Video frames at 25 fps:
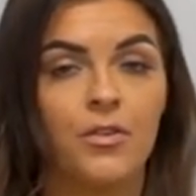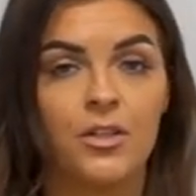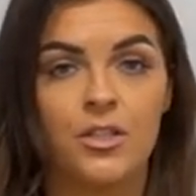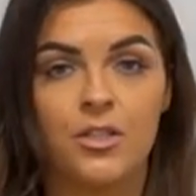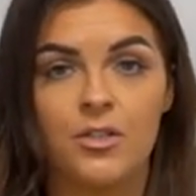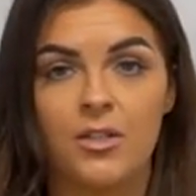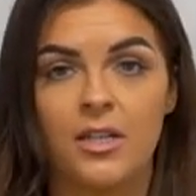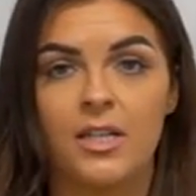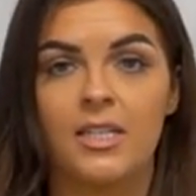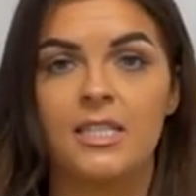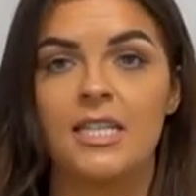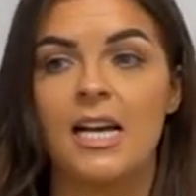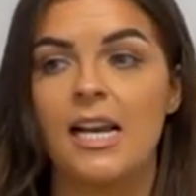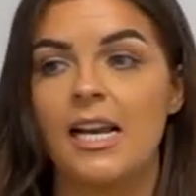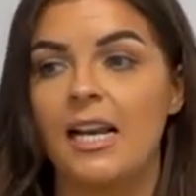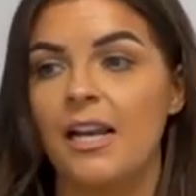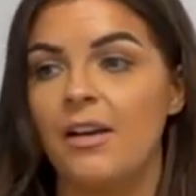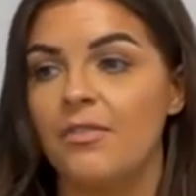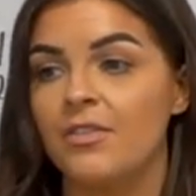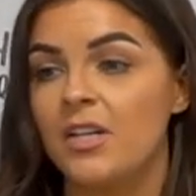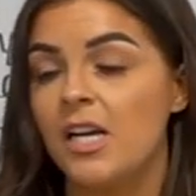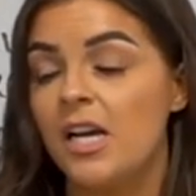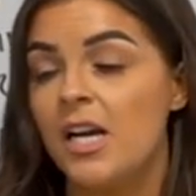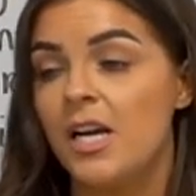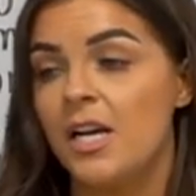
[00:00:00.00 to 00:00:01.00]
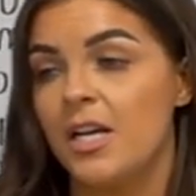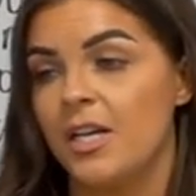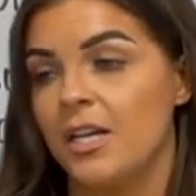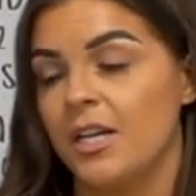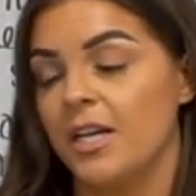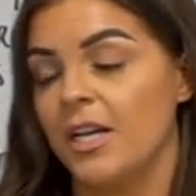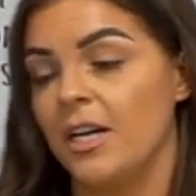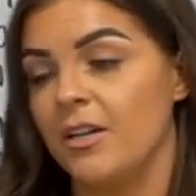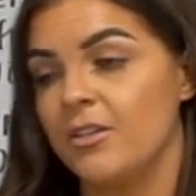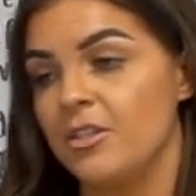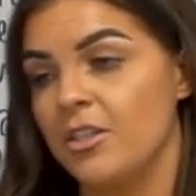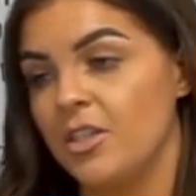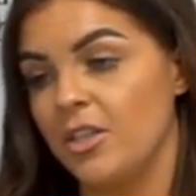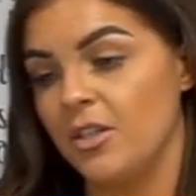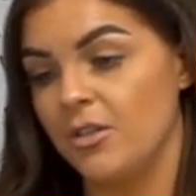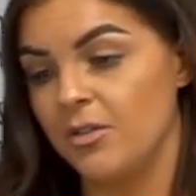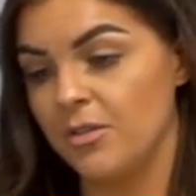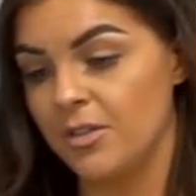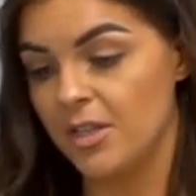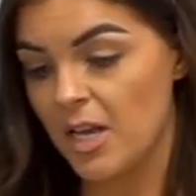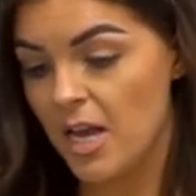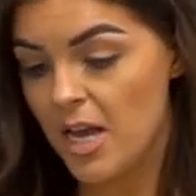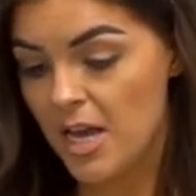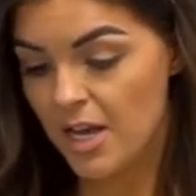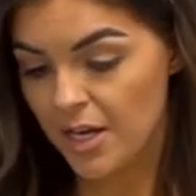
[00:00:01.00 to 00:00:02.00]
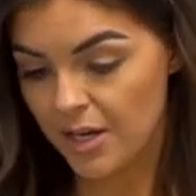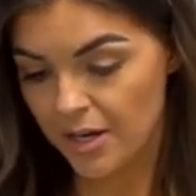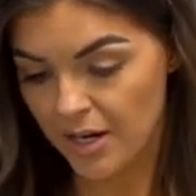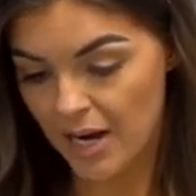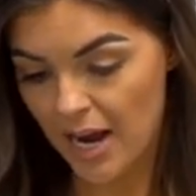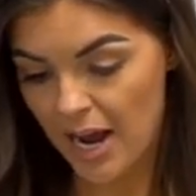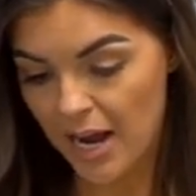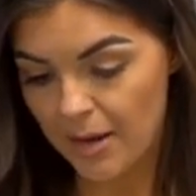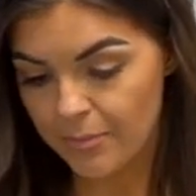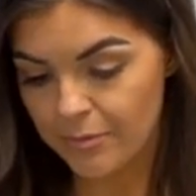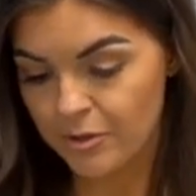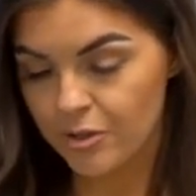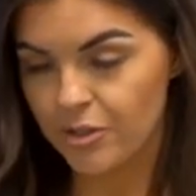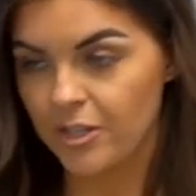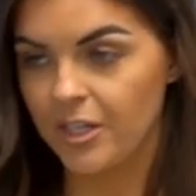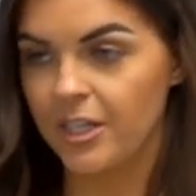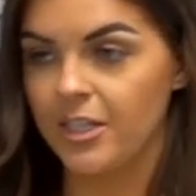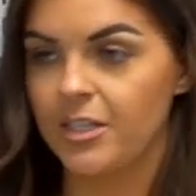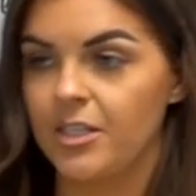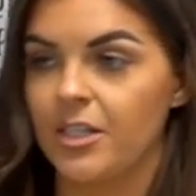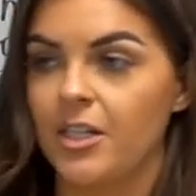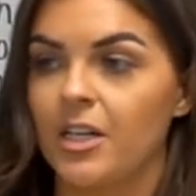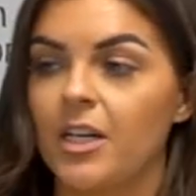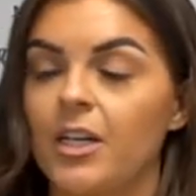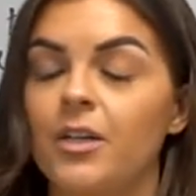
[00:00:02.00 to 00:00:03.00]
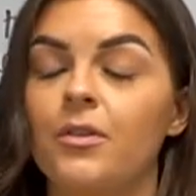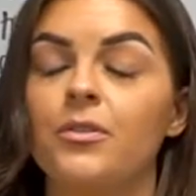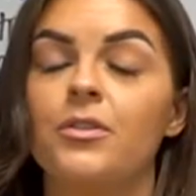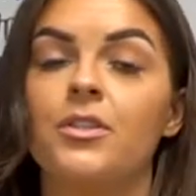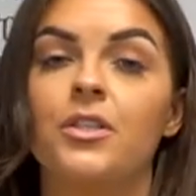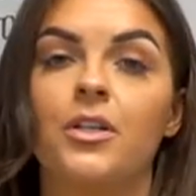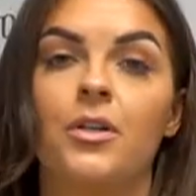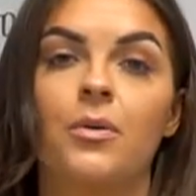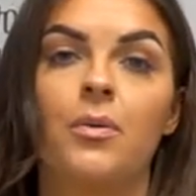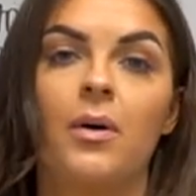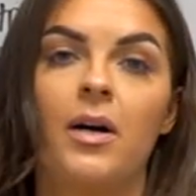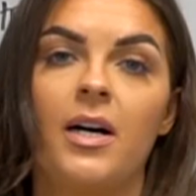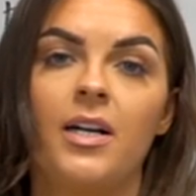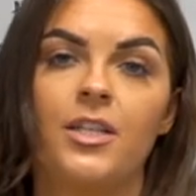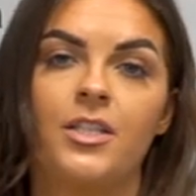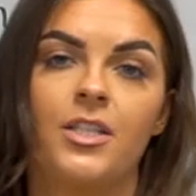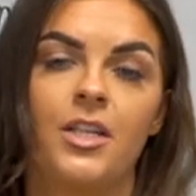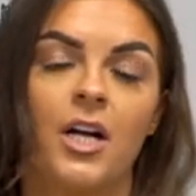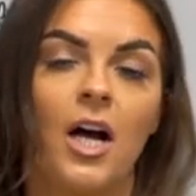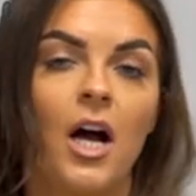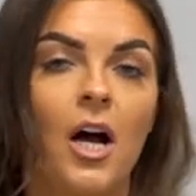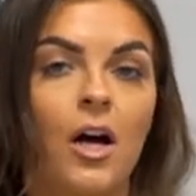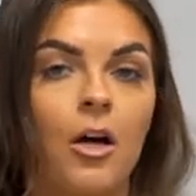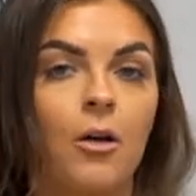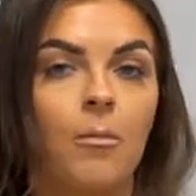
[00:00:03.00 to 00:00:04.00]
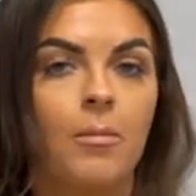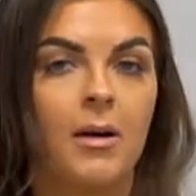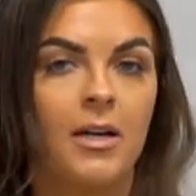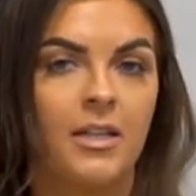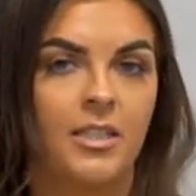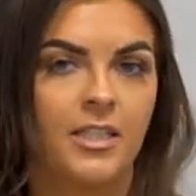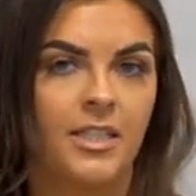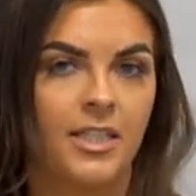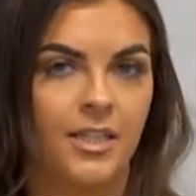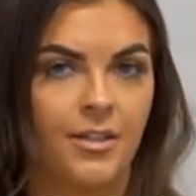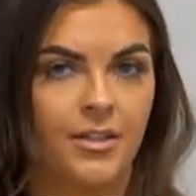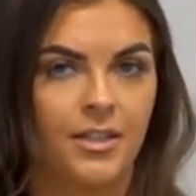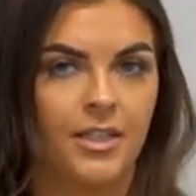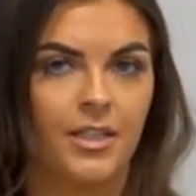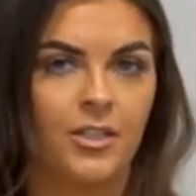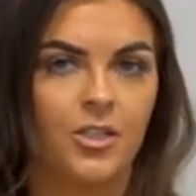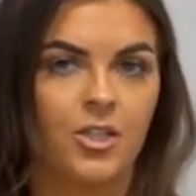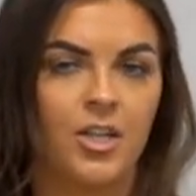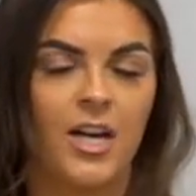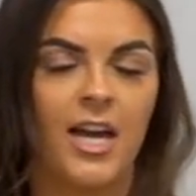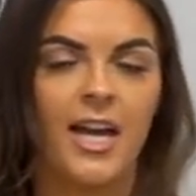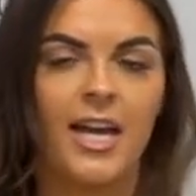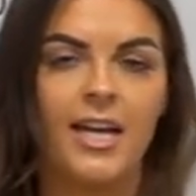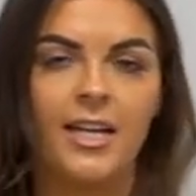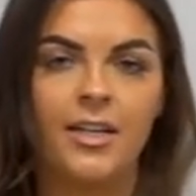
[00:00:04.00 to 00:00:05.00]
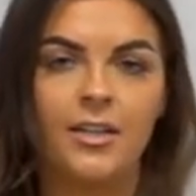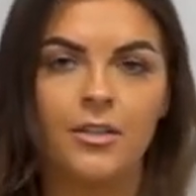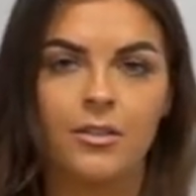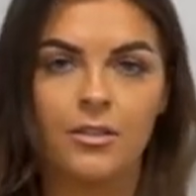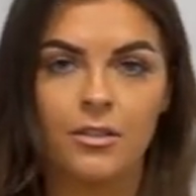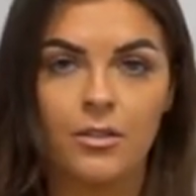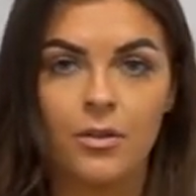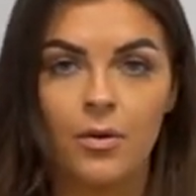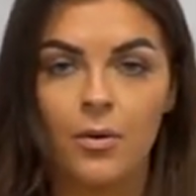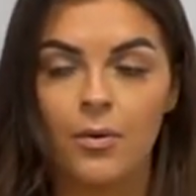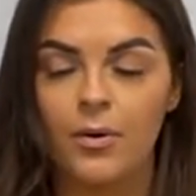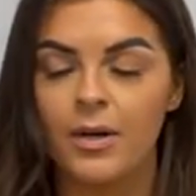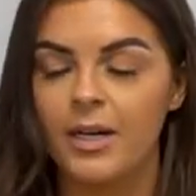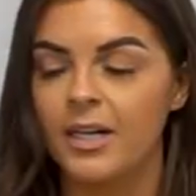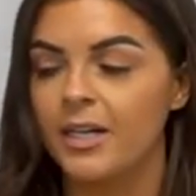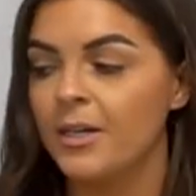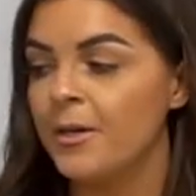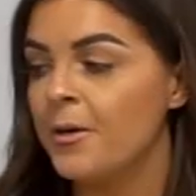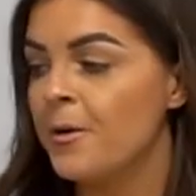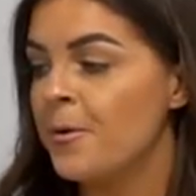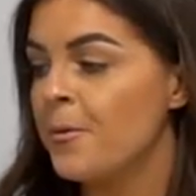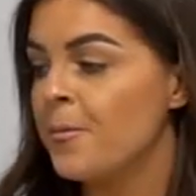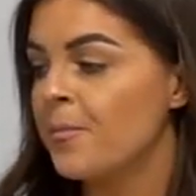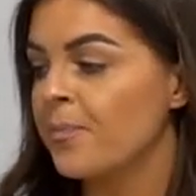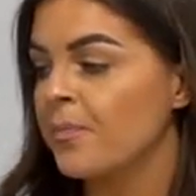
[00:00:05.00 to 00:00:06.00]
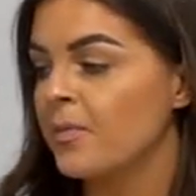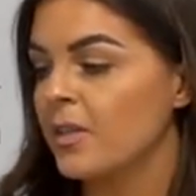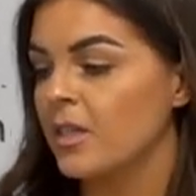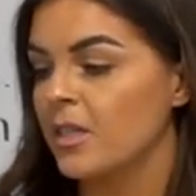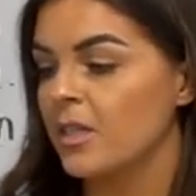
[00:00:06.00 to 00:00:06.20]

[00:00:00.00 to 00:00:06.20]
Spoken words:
So if you're doing a deadlift, you're going to use your hamstrings, your glutes, your quads, your whole posterior chain, your core.